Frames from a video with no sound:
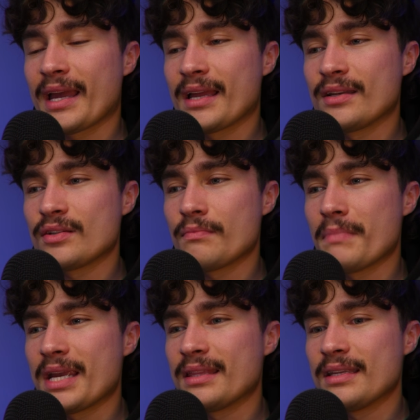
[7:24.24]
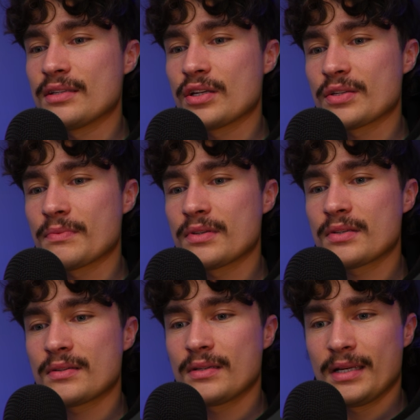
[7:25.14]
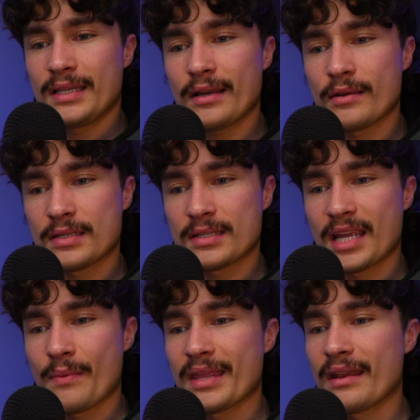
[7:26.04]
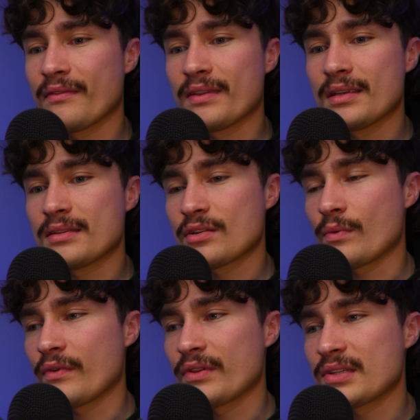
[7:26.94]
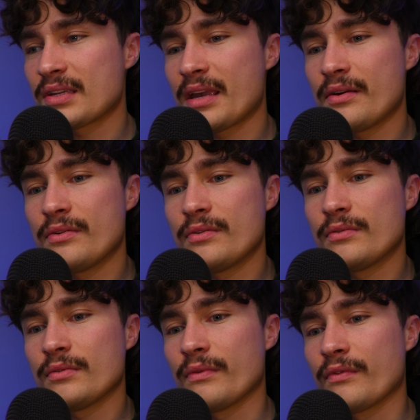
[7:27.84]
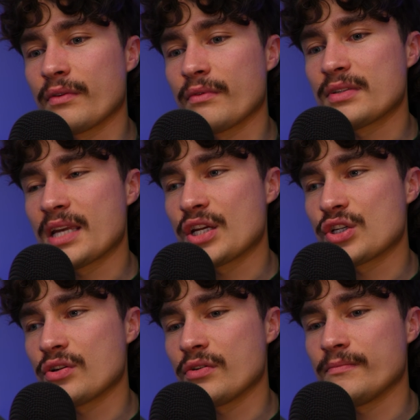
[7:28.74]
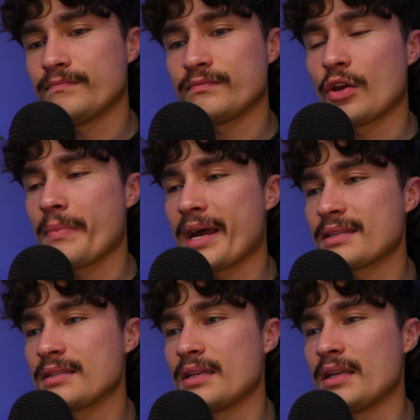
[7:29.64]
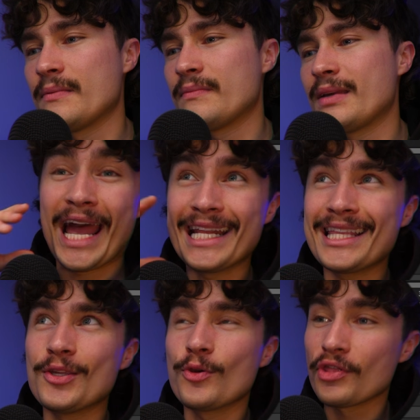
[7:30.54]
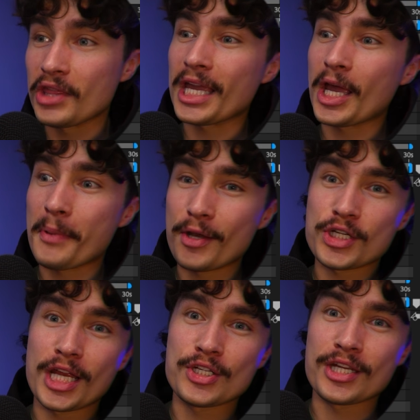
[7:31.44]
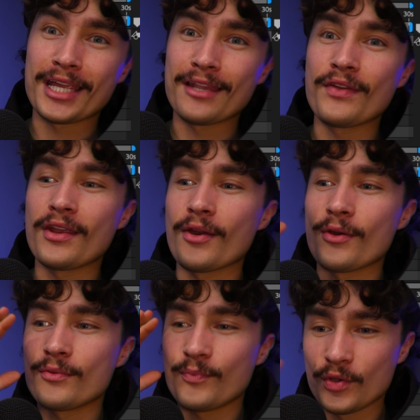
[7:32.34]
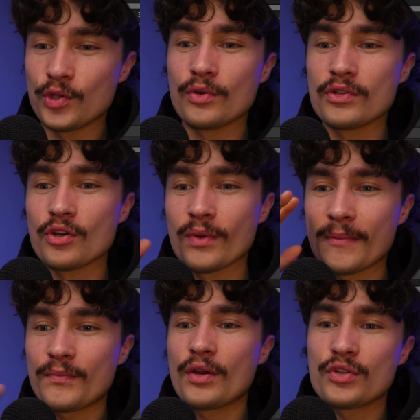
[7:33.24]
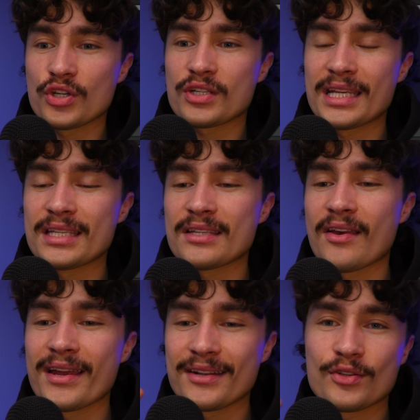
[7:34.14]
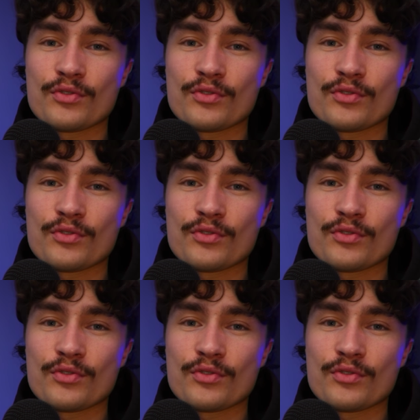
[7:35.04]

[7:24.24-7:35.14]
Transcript: and make these adjustments. That goes the same with any of these. So we've got the scale, we've got the rotation, the opacity, anything you could think about changing in the video, you can do it just inside the